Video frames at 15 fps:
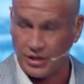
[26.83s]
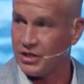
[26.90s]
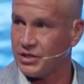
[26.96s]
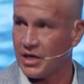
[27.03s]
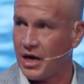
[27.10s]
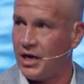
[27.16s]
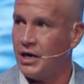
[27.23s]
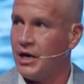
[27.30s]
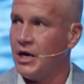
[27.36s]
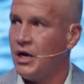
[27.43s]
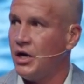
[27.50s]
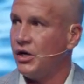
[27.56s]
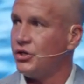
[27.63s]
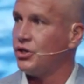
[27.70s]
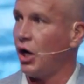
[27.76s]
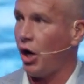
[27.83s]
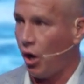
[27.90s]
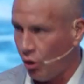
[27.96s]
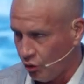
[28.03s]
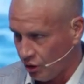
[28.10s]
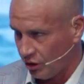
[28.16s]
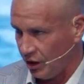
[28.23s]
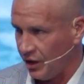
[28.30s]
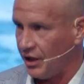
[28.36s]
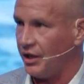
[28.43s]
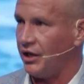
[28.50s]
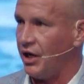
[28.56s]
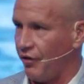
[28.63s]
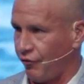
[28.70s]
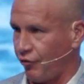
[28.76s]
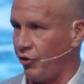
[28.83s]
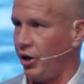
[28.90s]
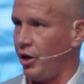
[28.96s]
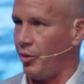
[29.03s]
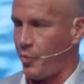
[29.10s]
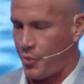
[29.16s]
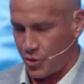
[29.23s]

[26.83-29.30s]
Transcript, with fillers: It's a totally different